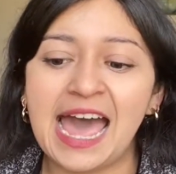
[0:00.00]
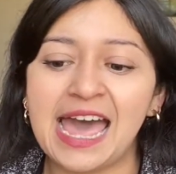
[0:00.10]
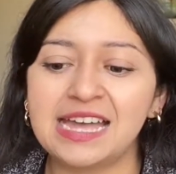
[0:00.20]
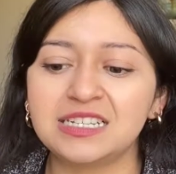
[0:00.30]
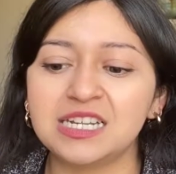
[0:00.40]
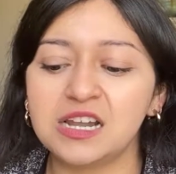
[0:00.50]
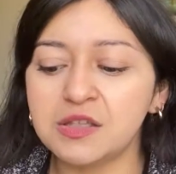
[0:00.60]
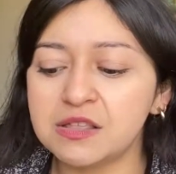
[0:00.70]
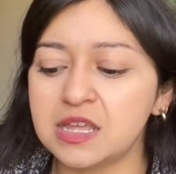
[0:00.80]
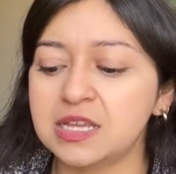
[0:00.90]
And
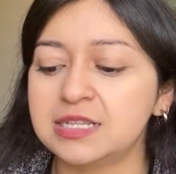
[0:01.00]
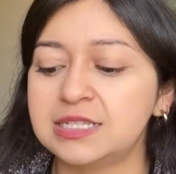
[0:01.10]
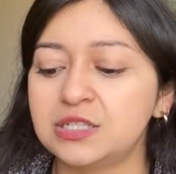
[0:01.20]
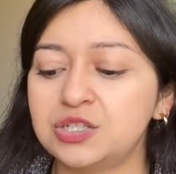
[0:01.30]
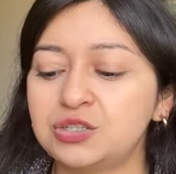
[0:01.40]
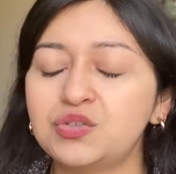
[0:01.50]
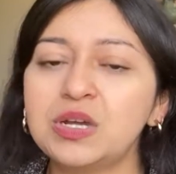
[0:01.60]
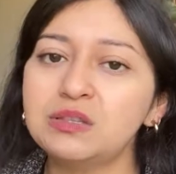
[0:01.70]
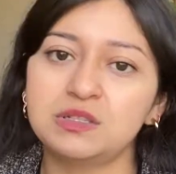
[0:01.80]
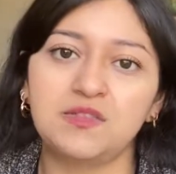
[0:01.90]
another thing is to
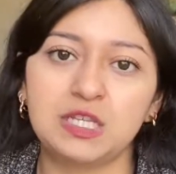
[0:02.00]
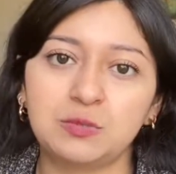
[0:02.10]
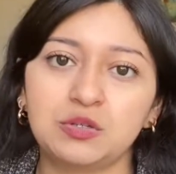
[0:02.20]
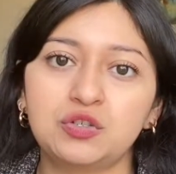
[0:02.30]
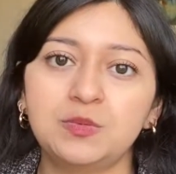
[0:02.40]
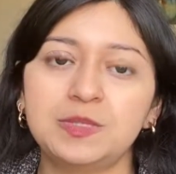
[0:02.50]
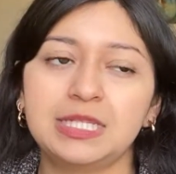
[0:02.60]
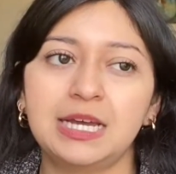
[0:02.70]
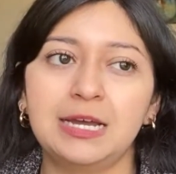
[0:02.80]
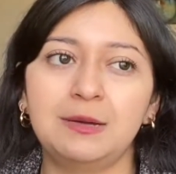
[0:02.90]
join those Facebook groups,
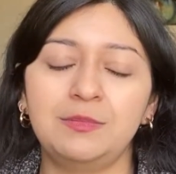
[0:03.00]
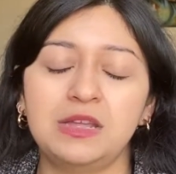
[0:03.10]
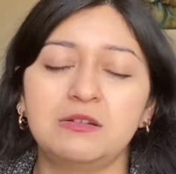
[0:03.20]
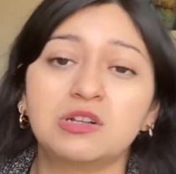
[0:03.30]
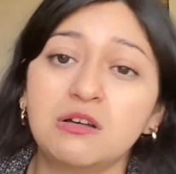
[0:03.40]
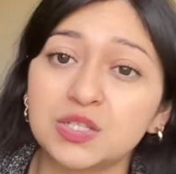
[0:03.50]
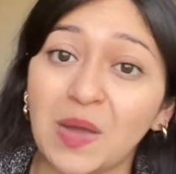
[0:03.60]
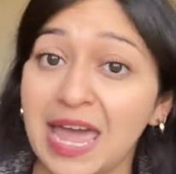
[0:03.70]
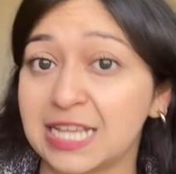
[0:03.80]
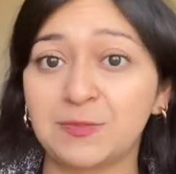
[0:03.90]
and there's also
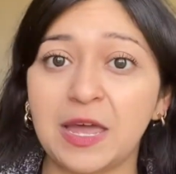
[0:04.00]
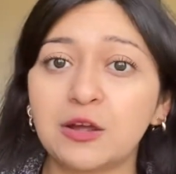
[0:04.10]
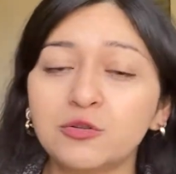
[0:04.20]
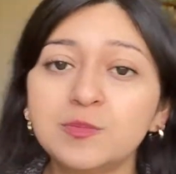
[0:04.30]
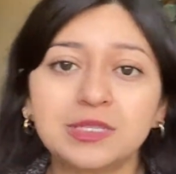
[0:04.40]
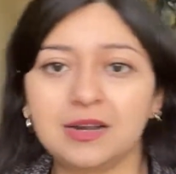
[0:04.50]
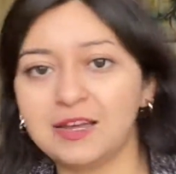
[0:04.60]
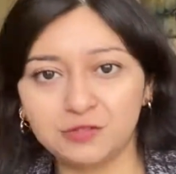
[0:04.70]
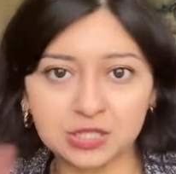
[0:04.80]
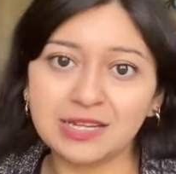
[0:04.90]
expat groups that
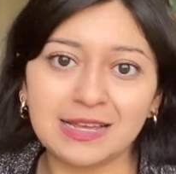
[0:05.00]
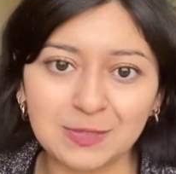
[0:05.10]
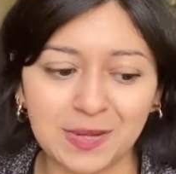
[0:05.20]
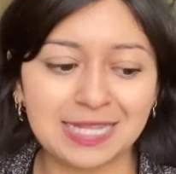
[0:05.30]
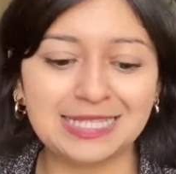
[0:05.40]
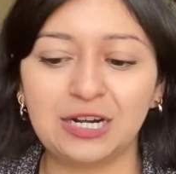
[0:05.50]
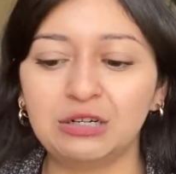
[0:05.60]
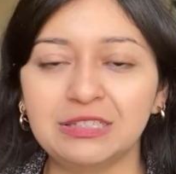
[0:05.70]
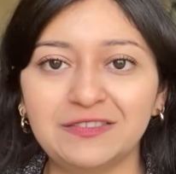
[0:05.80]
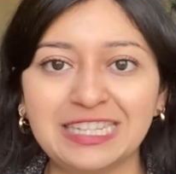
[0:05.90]
have just expats that are
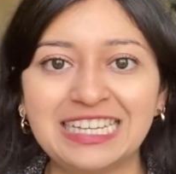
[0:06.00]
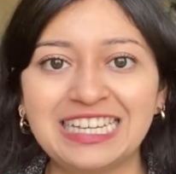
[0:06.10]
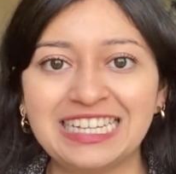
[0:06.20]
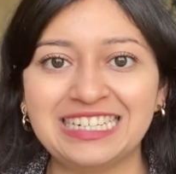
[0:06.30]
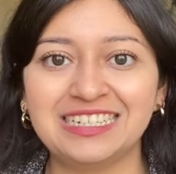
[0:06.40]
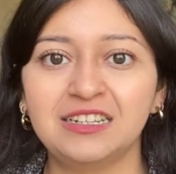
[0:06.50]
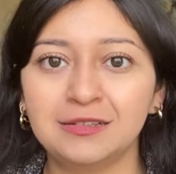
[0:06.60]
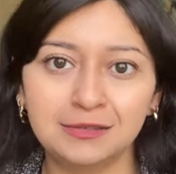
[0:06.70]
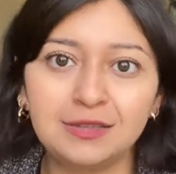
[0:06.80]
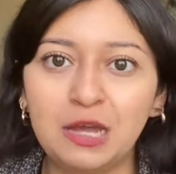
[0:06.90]
living in
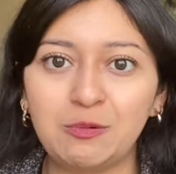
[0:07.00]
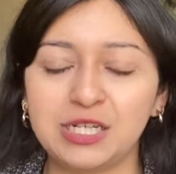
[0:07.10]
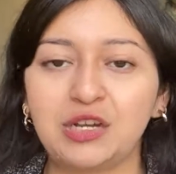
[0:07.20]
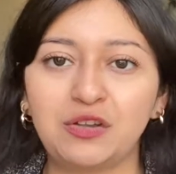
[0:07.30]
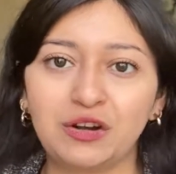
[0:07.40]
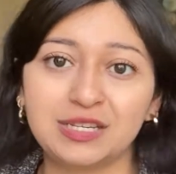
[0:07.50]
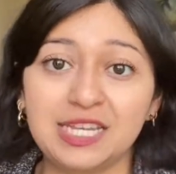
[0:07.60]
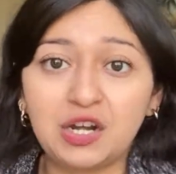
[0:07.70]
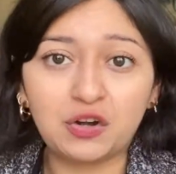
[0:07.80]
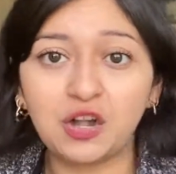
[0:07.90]
that particular
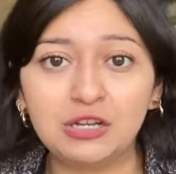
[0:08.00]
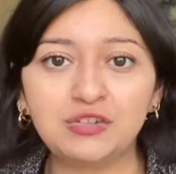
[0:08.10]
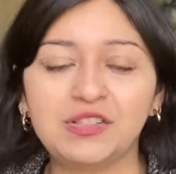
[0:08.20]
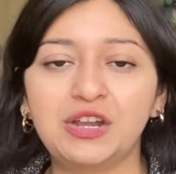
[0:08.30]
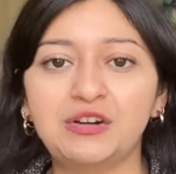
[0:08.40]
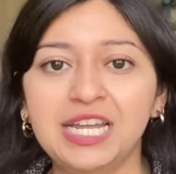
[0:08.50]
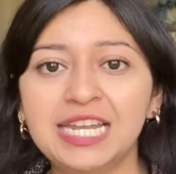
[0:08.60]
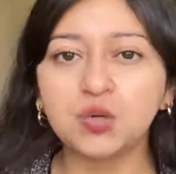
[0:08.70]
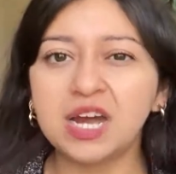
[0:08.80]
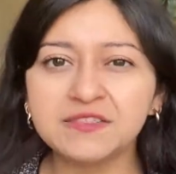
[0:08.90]
city or country that you're
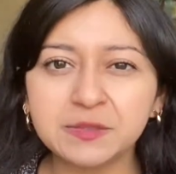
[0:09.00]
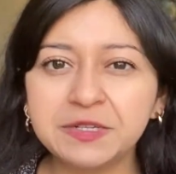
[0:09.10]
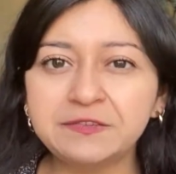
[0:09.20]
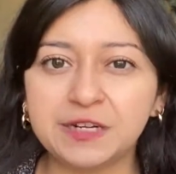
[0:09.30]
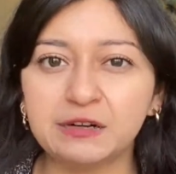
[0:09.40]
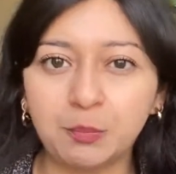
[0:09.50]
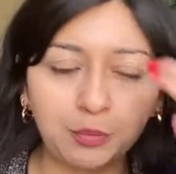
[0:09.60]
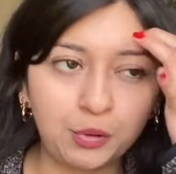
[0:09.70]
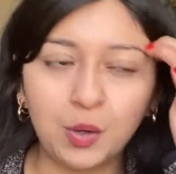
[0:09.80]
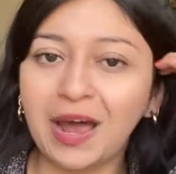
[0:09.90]
in. You have to be very
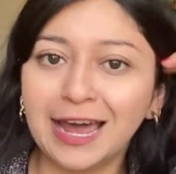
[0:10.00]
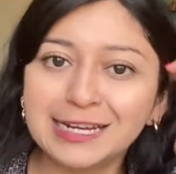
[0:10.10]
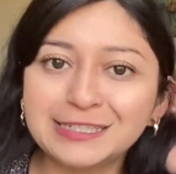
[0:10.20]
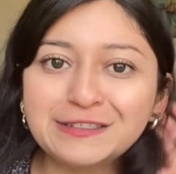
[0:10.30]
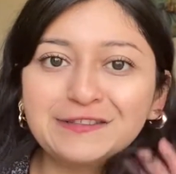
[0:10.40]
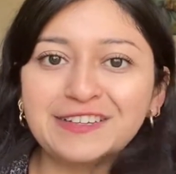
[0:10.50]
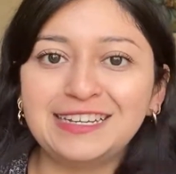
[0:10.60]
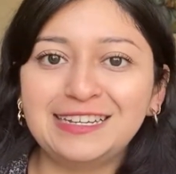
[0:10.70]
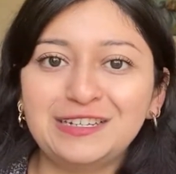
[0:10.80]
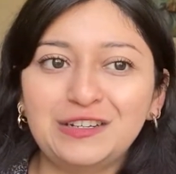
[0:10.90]
proactive
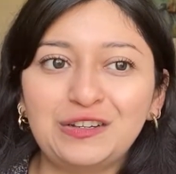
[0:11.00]
in